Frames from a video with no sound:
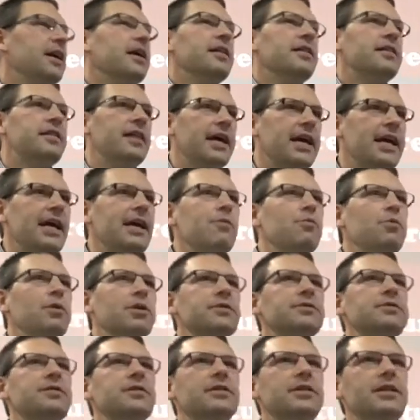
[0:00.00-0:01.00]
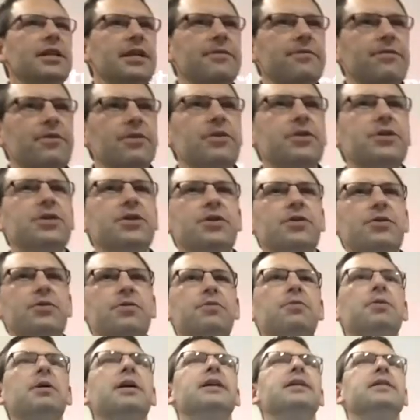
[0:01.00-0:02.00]
they will deliver
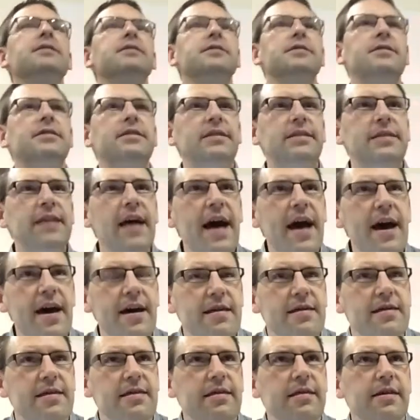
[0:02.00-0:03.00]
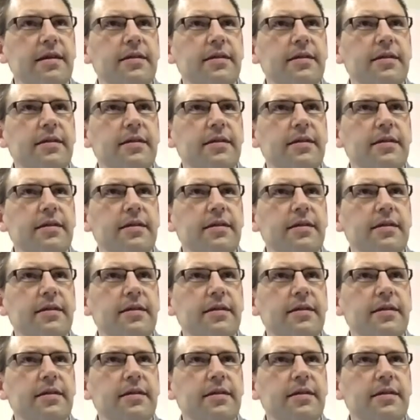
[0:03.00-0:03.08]
you death.